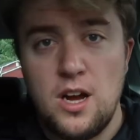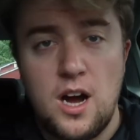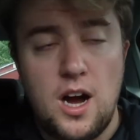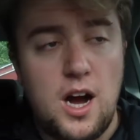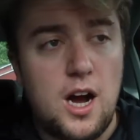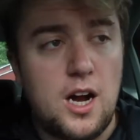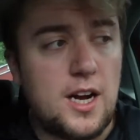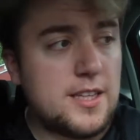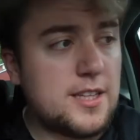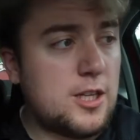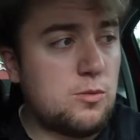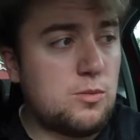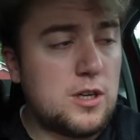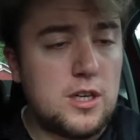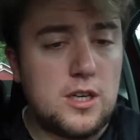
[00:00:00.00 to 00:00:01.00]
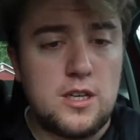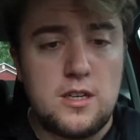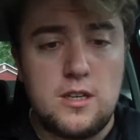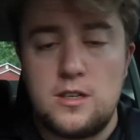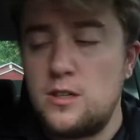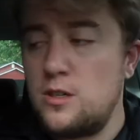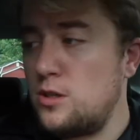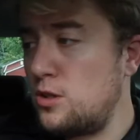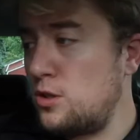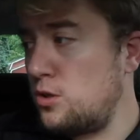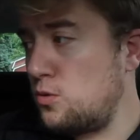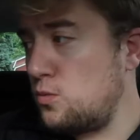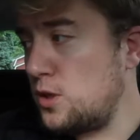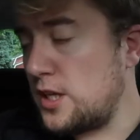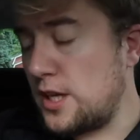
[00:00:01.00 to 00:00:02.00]
uh, let's see, well,
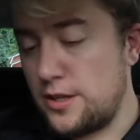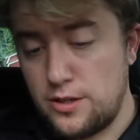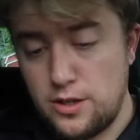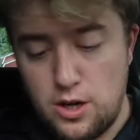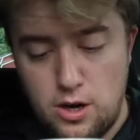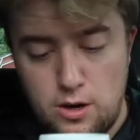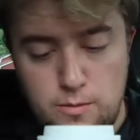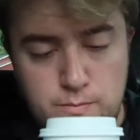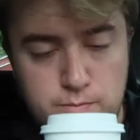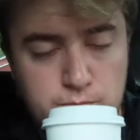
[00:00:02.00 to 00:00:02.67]
without a doubt.